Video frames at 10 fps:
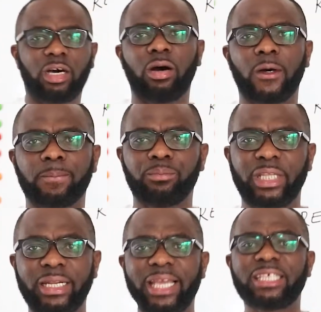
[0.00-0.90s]
um,
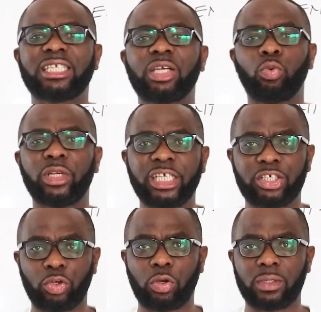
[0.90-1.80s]
the next thing we
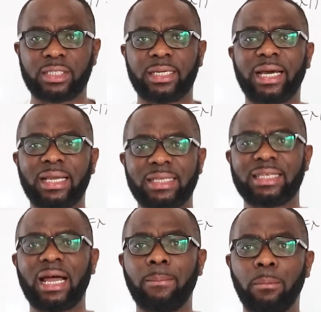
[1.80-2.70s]
need to consider
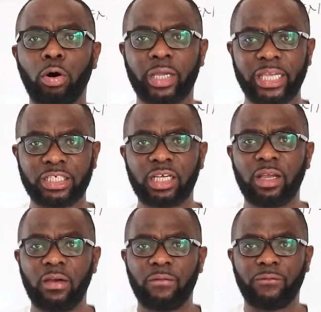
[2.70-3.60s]
is our mortgage.
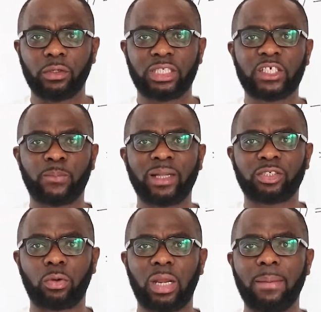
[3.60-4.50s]
For this
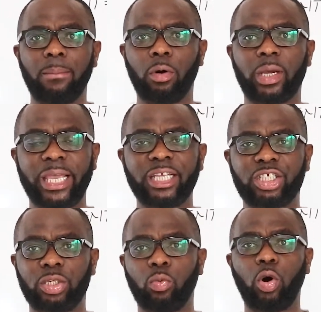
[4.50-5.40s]
particular
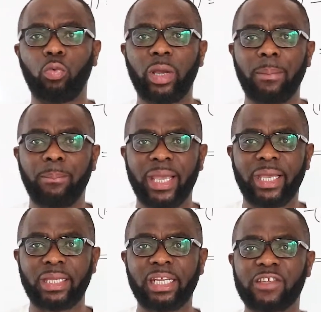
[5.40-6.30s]
mortgage, what we're
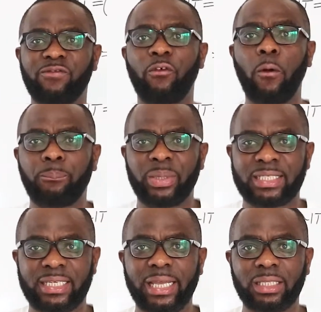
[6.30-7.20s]
paying is
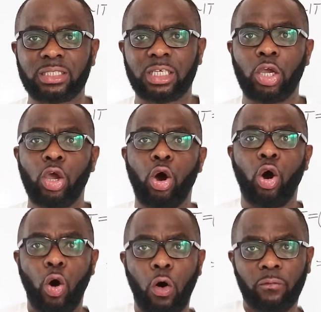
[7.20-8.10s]
4%
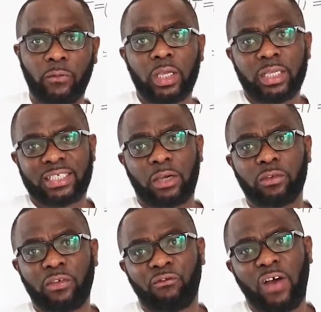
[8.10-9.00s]
of
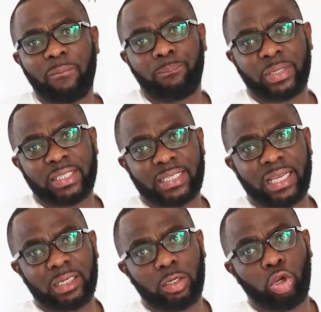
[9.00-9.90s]

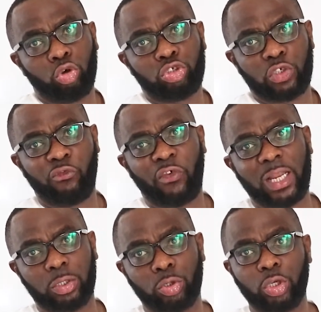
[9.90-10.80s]
75% loan to
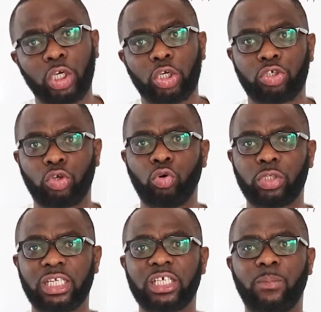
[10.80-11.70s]
value.
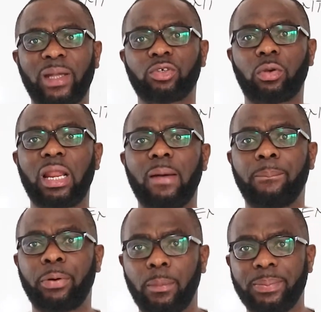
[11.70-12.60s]
So this particular
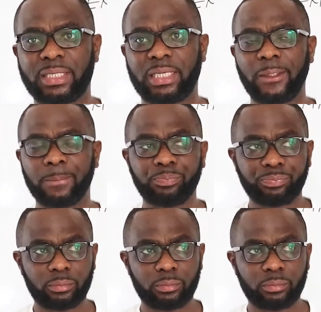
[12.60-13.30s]
property